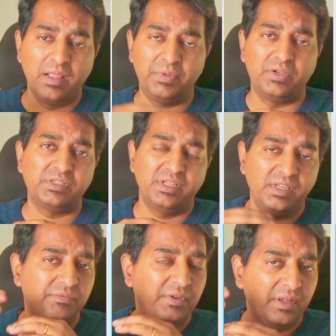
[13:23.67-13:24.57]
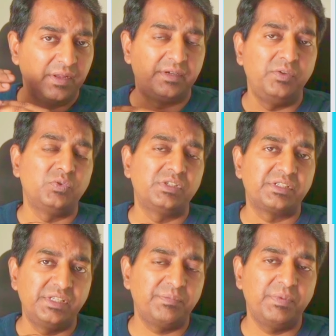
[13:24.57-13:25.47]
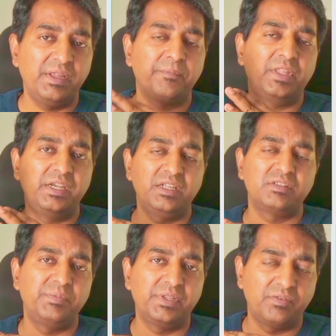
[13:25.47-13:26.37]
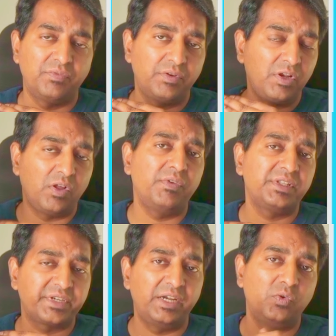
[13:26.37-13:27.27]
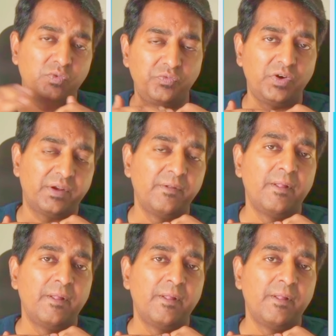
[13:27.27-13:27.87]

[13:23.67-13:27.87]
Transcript: Because if it uses TCP, then DHCP server will always try to look for